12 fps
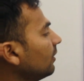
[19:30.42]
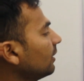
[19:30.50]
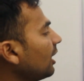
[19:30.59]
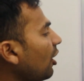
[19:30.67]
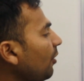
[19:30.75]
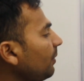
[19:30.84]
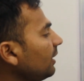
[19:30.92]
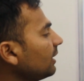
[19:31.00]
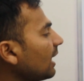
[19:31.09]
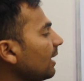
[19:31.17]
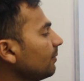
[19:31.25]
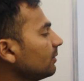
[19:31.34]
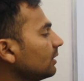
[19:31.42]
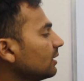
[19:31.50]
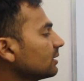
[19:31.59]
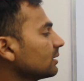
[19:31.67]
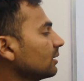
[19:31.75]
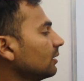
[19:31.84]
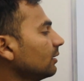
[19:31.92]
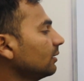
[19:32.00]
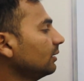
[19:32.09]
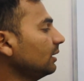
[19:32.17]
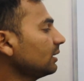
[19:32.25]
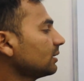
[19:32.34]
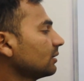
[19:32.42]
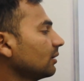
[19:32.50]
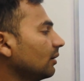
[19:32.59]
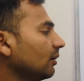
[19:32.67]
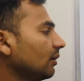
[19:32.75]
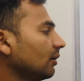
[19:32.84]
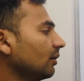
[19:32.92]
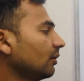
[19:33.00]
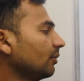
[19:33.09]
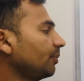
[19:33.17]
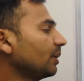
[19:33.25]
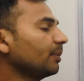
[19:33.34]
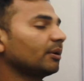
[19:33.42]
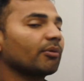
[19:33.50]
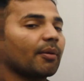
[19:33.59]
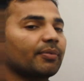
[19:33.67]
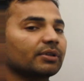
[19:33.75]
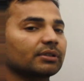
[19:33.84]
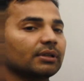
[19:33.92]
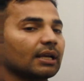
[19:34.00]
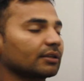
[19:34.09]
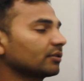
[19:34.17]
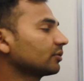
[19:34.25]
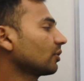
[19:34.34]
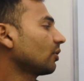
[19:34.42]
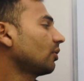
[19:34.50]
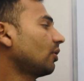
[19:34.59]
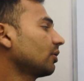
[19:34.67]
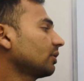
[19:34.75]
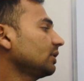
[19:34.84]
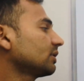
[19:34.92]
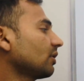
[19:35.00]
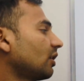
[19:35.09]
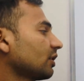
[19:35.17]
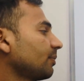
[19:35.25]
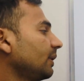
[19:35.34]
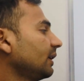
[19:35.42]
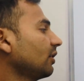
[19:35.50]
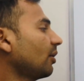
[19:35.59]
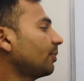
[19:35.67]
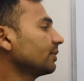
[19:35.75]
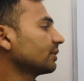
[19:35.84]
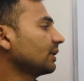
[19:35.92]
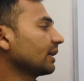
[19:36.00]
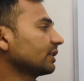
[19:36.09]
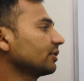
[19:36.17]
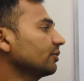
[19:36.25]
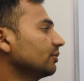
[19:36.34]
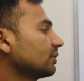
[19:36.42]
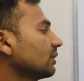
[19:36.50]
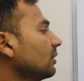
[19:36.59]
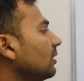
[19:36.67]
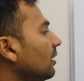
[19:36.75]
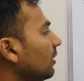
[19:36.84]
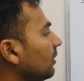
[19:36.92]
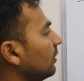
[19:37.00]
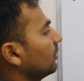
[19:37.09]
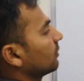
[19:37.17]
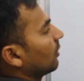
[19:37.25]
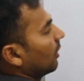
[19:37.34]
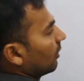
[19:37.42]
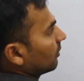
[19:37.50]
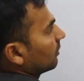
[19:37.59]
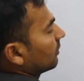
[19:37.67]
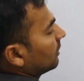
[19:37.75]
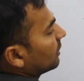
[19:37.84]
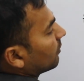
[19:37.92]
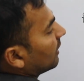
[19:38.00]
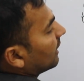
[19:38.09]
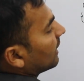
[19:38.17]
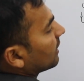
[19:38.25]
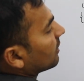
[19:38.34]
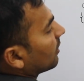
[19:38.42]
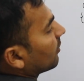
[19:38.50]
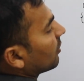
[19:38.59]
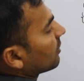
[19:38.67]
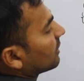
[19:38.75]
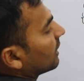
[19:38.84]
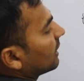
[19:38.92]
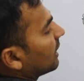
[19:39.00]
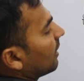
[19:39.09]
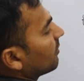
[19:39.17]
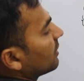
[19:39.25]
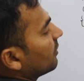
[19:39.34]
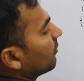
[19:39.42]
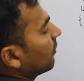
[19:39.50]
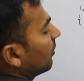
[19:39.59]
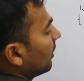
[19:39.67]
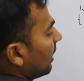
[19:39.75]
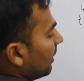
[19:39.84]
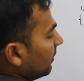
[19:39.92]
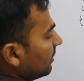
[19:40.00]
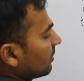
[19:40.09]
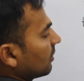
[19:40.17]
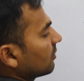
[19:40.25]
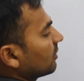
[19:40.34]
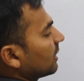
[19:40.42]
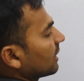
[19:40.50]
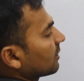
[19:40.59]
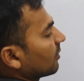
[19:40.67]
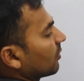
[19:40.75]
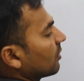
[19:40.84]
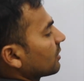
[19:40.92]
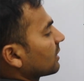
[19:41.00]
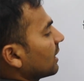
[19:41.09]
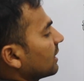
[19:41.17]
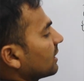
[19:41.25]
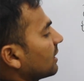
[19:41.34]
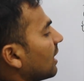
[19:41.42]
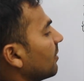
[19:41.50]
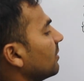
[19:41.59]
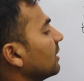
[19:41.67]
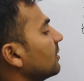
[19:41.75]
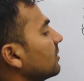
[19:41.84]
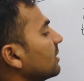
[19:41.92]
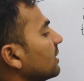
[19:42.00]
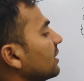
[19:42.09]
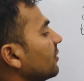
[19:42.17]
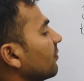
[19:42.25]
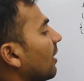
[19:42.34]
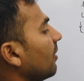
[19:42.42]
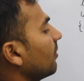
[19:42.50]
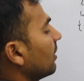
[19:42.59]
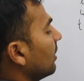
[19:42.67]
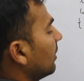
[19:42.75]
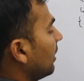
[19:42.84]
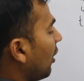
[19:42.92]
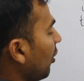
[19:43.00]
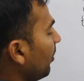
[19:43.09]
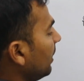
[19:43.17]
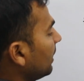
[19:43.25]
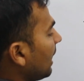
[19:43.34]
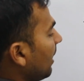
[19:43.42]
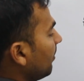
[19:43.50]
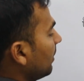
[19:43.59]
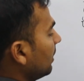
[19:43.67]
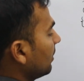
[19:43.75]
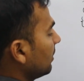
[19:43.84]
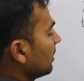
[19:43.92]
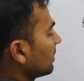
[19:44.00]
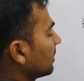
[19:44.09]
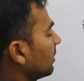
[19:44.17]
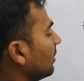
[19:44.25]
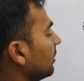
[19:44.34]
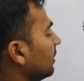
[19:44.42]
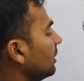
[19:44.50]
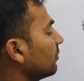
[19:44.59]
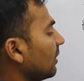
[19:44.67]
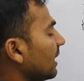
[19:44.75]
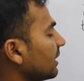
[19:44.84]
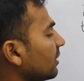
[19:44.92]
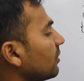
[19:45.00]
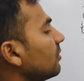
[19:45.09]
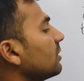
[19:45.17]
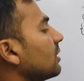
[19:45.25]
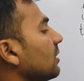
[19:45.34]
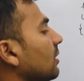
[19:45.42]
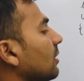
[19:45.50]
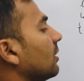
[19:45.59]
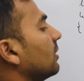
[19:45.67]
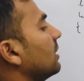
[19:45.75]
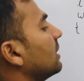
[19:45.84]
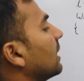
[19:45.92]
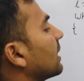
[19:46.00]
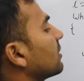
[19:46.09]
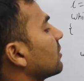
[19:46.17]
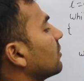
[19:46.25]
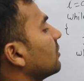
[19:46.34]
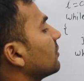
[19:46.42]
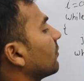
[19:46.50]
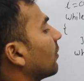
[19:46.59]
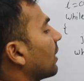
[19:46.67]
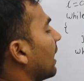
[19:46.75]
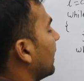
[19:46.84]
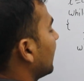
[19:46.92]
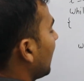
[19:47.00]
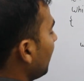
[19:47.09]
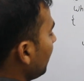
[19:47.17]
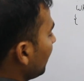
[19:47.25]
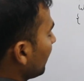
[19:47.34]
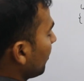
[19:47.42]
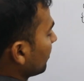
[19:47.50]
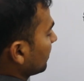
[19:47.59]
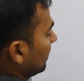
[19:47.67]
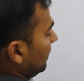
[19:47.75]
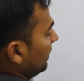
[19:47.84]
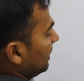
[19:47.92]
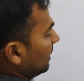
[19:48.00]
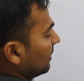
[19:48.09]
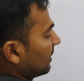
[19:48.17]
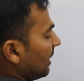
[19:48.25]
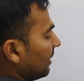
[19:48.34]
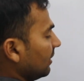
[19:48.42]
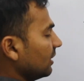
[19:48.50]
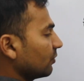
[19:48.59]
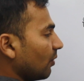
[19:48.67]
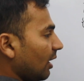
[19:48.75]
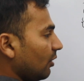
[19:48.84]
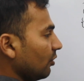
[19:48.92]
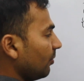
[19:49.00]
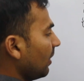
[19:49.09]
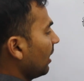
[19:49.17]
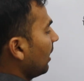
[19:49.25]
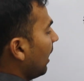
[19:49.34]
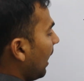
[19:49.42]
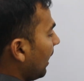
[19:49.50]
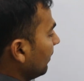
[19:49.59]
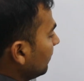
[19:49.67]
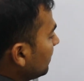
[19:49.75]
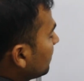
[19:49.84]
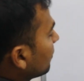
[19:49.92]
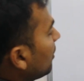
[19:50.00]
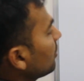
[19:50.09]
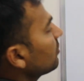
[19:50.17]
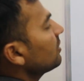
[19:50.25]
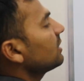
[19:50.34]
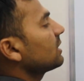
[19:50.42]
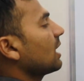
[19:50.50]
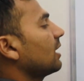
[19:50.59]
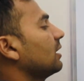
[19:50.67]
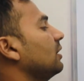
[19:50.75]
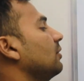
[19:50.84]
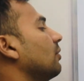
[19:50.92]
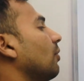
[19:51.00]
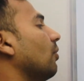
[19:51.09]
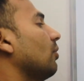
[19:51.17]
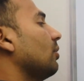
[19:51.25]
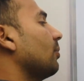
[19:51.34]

Now how many times does this primitive operation executes, or this arithmetic operation executes? So this one takes some constant time C4, and this also takes some constant time, let us say C5. Now how many times does this one executes? This executes for n time, because it is inside this while loop, and this is also inside the whole